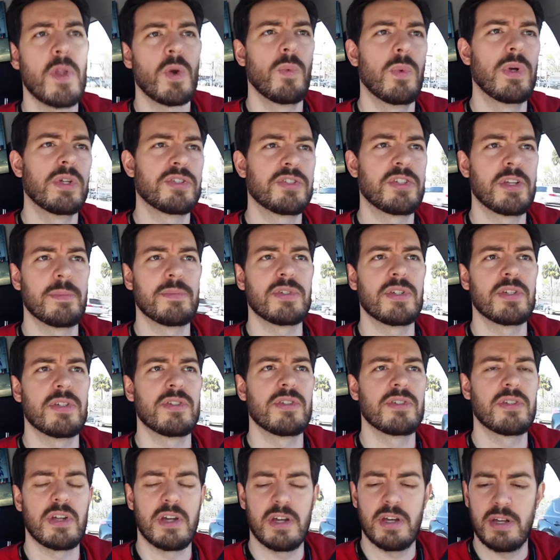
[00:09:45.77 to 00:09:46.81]
Will
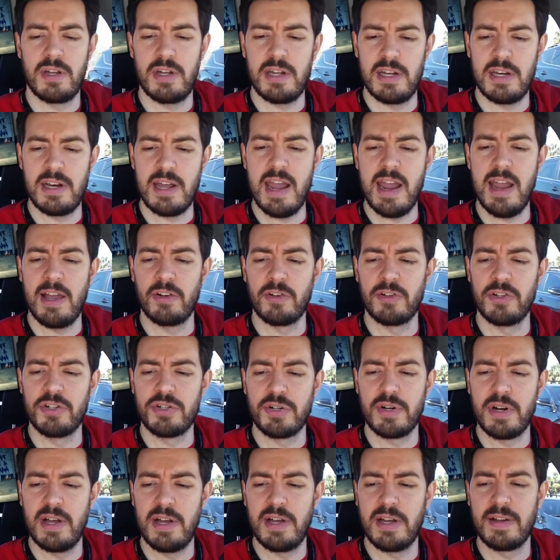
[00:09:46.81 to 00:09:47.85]
Simpson's inhaler
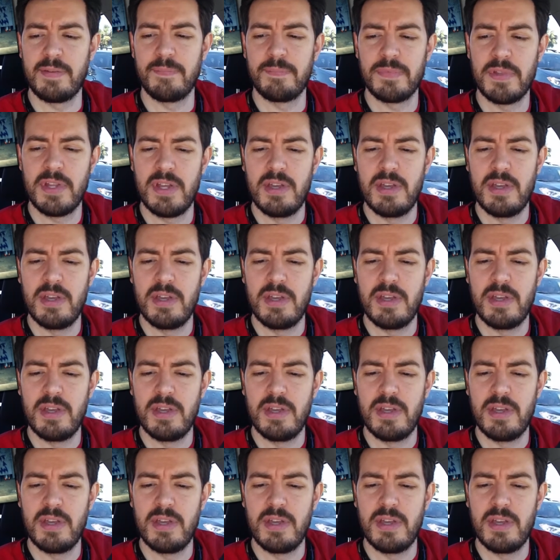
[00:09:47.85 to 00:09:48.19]
drug.